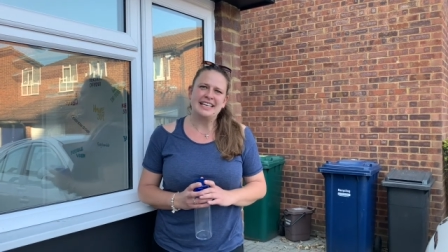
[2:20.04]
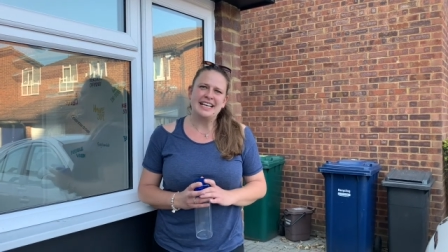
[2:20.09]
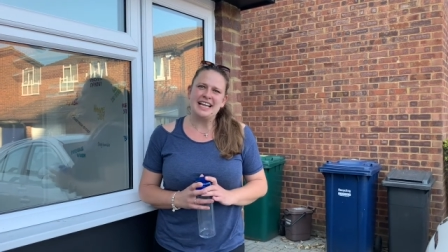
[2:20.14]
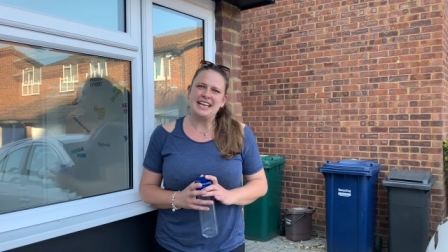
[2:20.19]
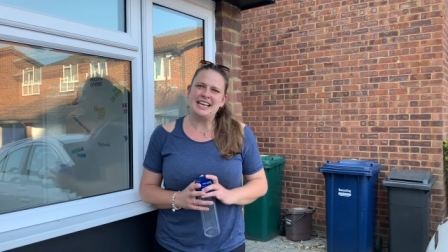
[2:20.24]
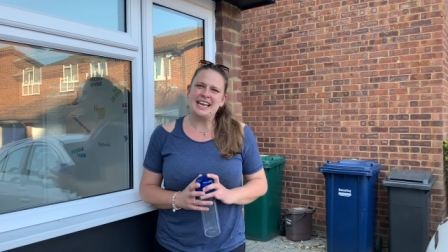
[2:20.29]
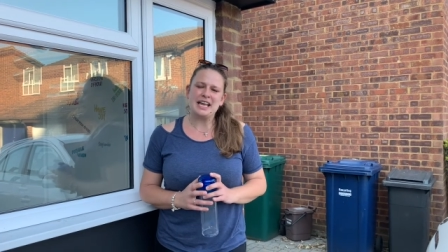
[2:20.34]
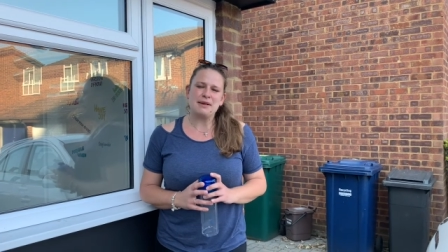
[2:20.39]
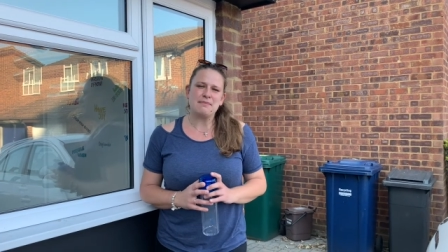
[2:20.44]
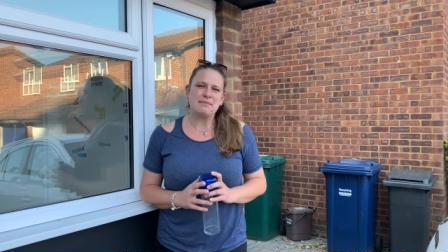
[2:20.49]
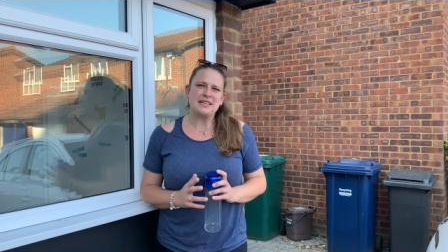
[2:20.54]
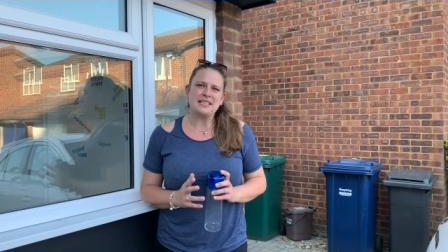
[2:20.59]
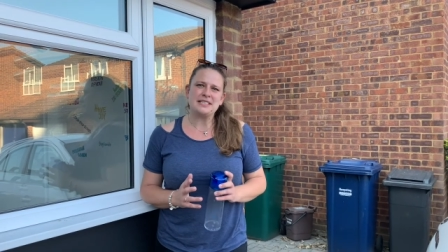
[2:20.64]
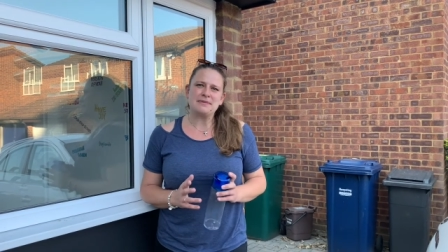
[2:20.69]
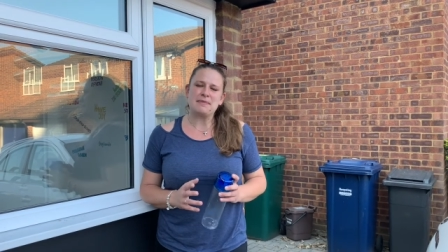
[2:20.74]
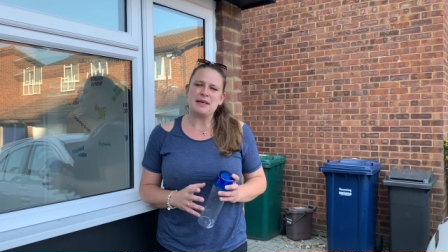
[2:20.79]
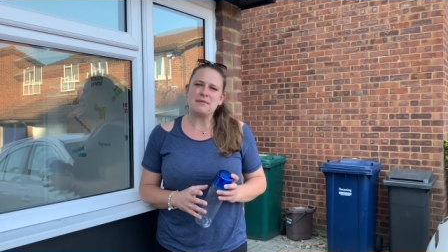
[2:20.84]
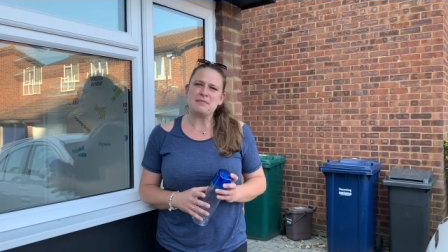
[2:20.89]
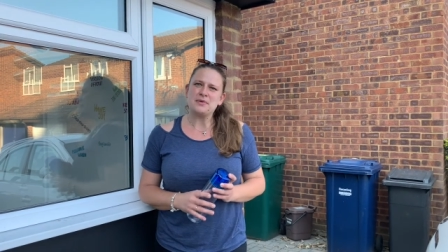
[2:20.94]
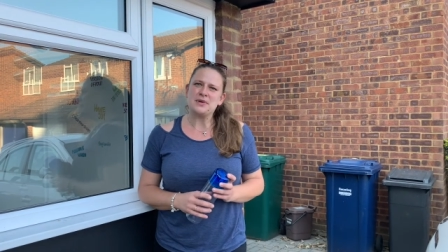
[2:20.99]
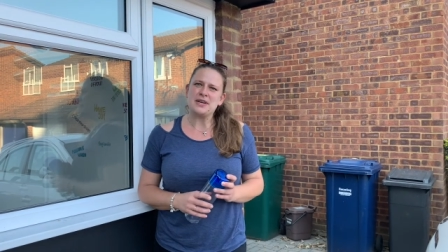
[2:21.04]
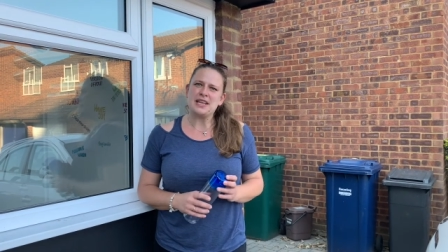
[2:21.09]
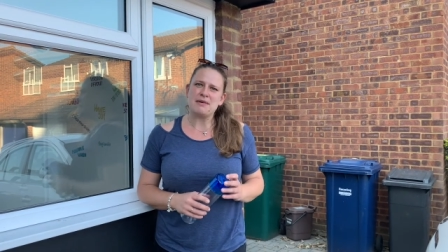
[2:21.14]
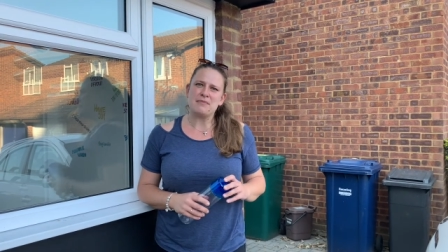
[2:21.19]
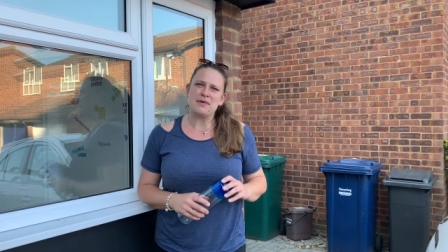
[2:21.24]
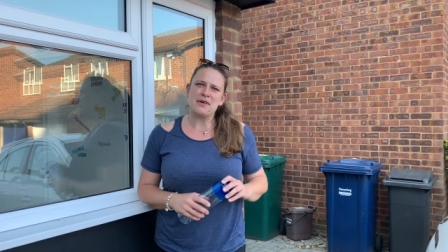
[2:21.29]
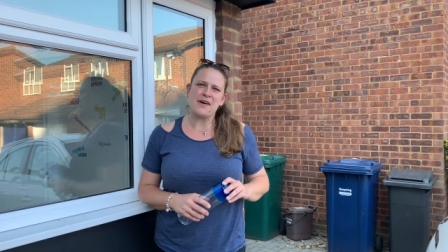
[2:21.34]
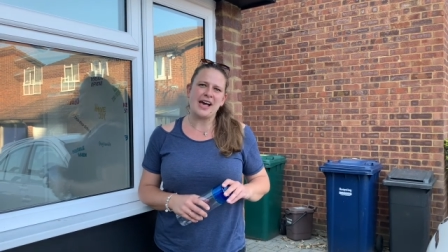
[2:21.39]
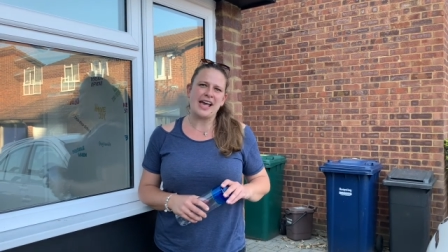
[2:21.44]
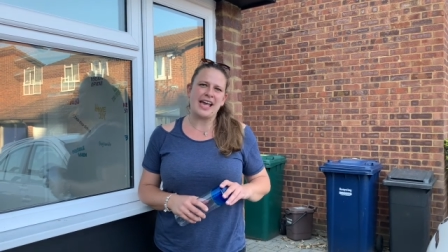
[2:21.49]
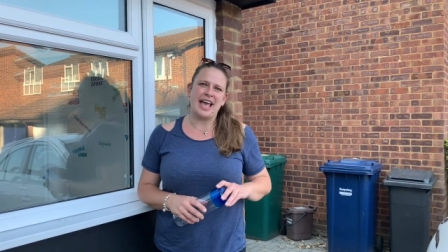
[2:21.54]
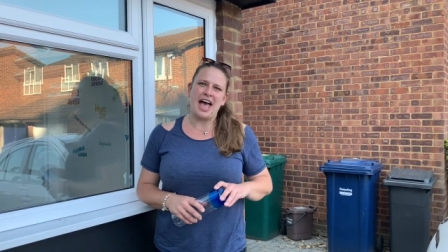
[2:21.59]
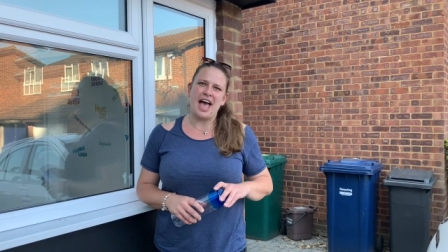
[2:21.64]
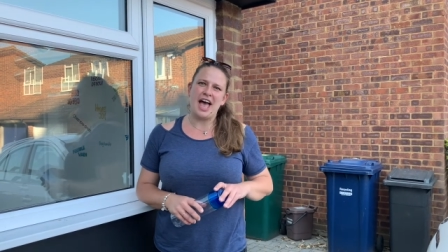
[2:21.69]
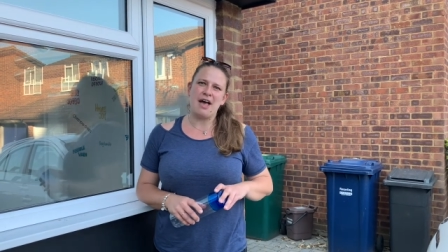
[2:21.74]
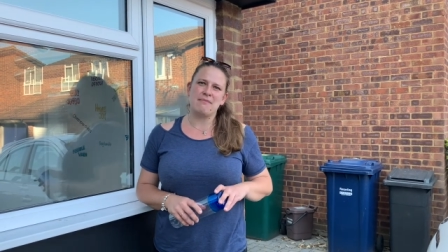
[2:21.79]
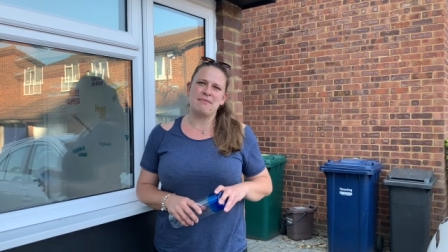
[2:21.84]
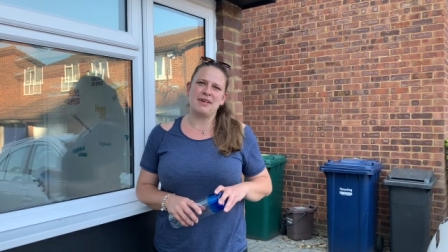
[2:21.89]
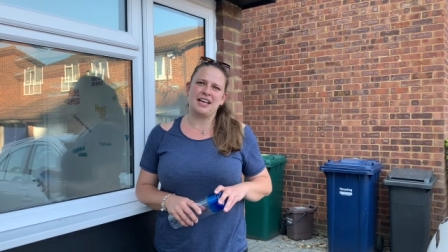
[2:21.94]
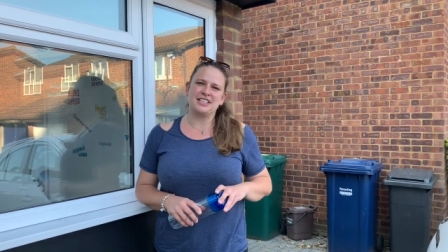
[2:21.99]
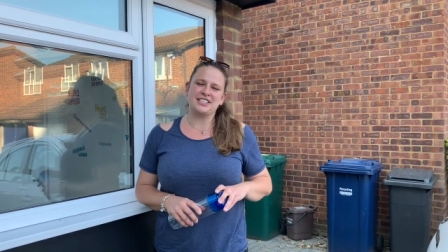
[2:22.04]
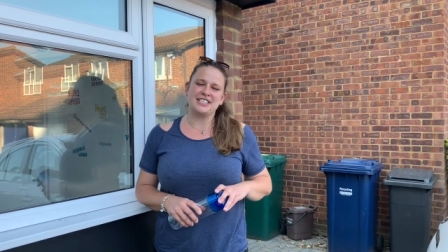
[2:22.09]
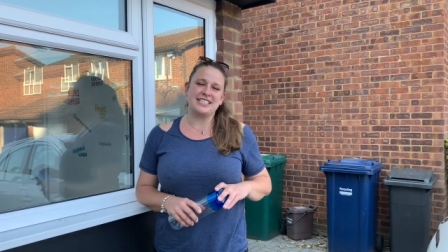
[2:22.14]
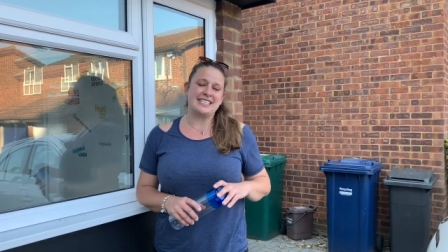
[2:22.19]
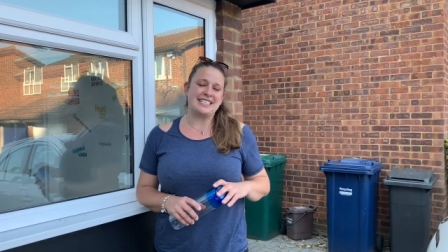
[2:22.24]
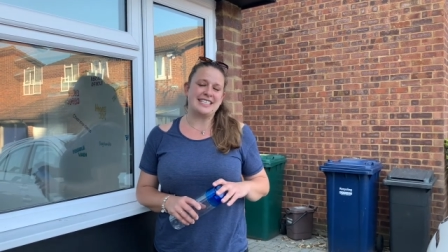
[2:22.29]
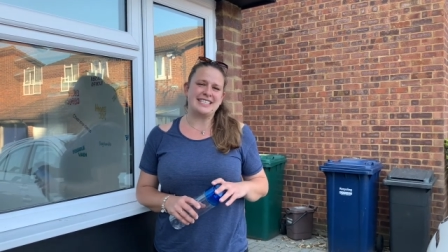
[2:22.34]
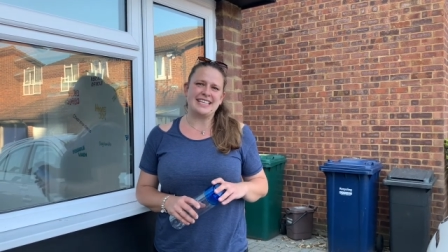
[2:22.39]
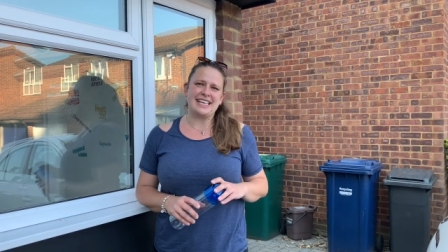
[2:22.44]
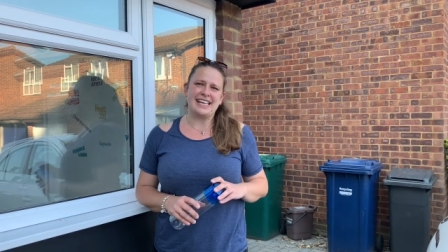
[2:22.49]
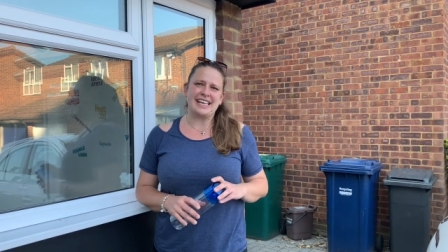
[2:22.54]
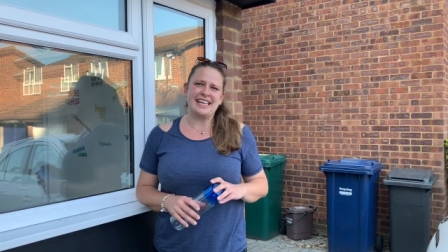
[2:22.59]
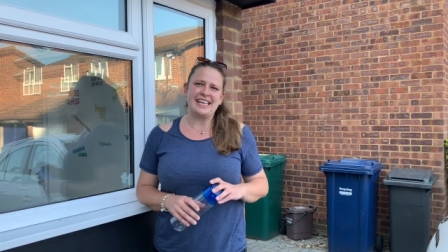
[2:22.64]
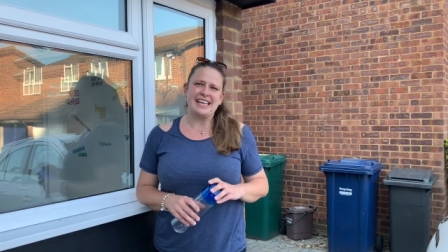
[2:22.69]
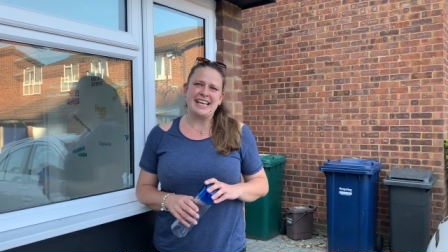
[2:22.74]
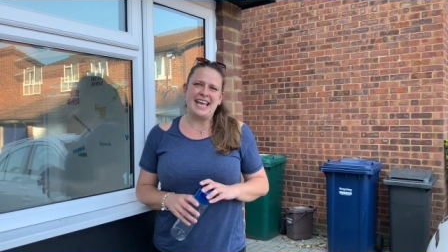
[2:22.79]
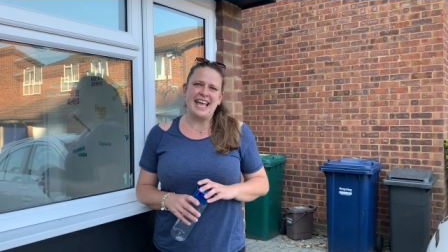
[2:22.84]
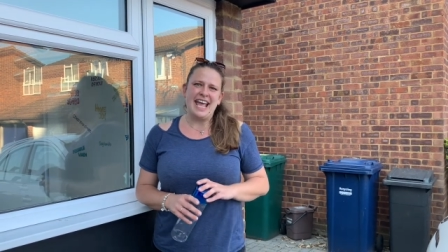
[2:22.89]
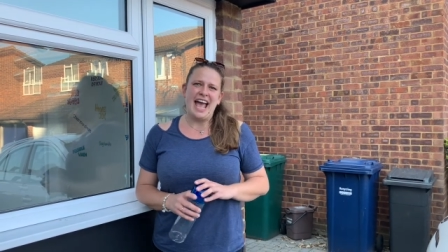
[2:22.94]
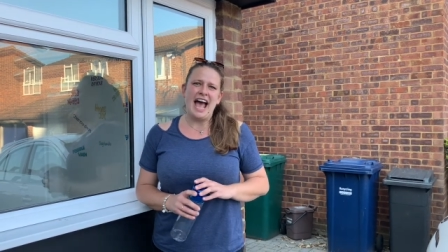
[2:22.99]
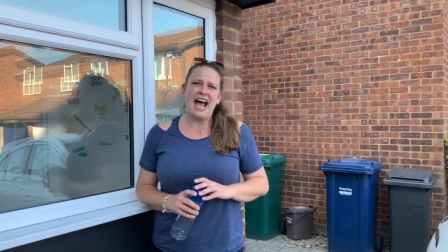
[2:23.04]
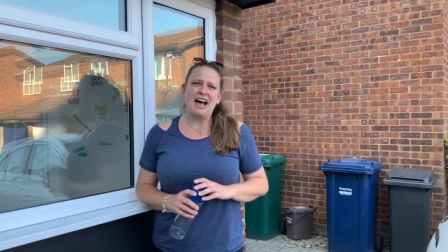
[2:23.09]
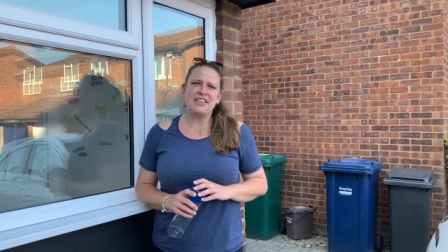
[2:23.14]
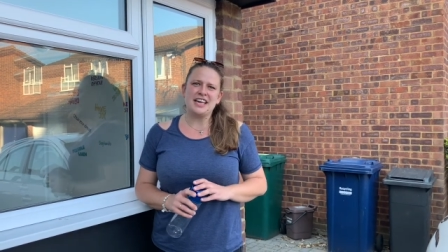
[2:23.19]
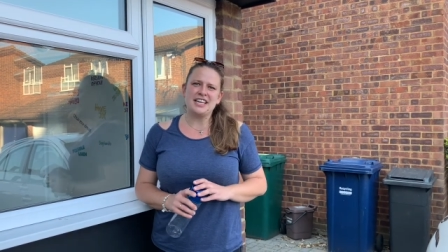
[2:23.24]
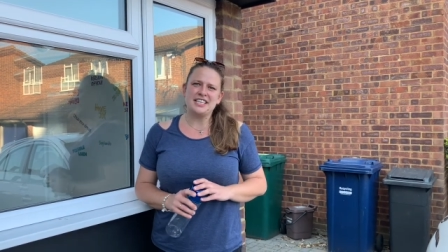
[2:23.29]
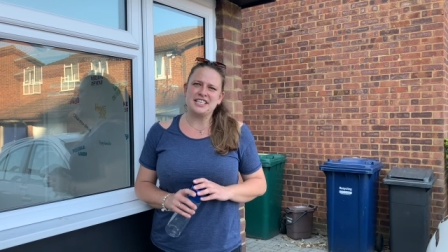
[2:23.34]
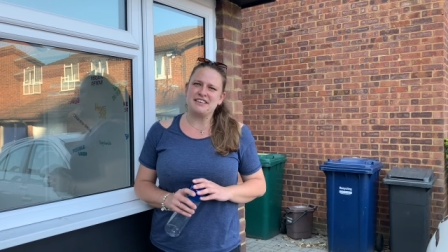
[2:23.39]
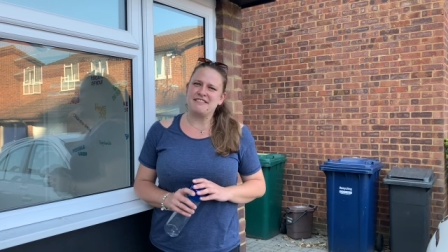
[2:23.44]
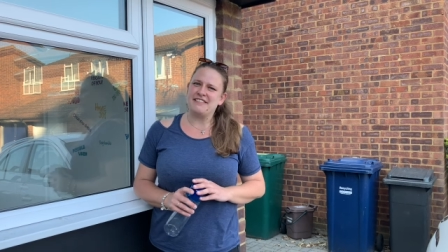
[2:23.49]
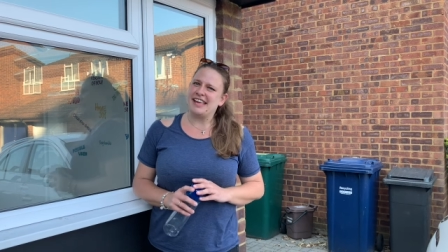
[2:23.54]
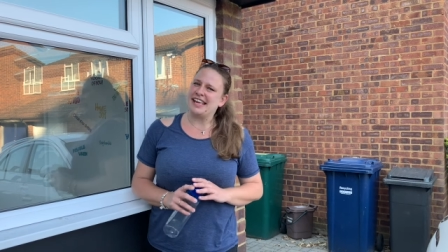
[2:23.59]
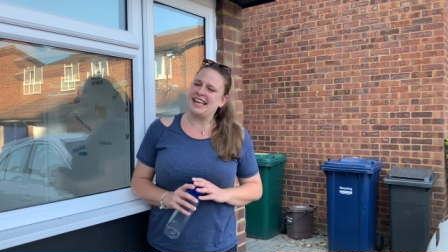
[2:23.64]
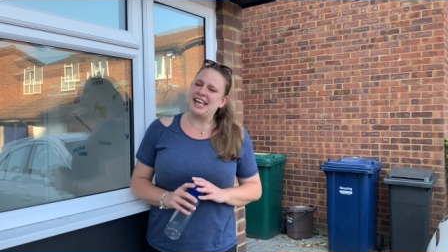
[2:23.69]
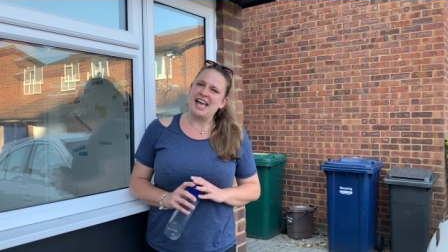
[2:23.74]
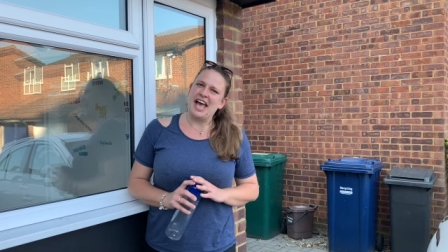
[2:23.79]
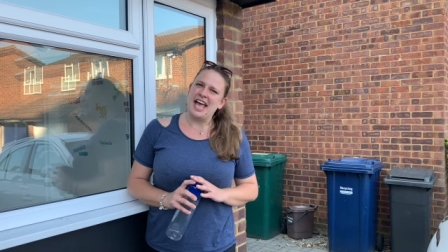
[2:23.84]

neighbours, people nearby, um, and just to see how they're doing.